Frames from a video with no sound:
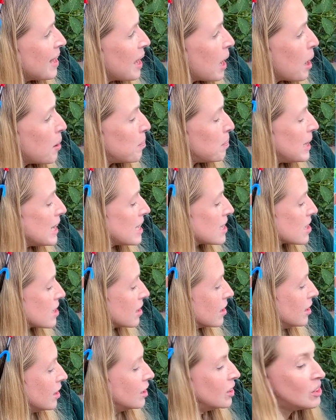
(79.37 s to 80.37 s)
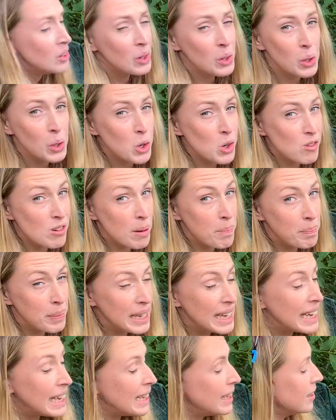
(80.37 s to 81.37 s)
a beetle or a
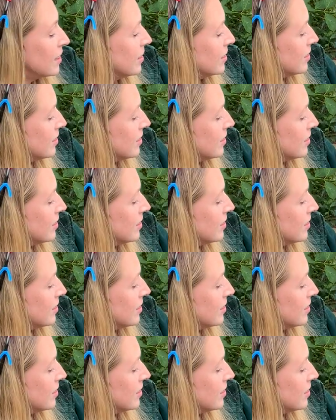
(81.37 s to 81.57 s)
bee.